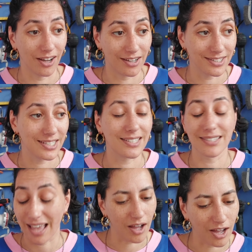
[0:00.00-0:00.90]

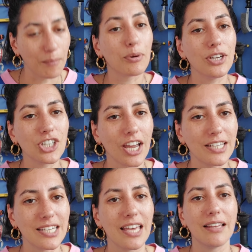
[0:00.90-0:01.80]
artists. I
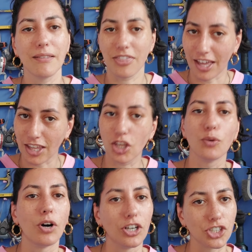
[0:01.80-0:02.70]
appreciate it. Thank you,
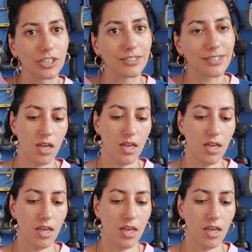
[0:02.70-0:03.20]
Argent.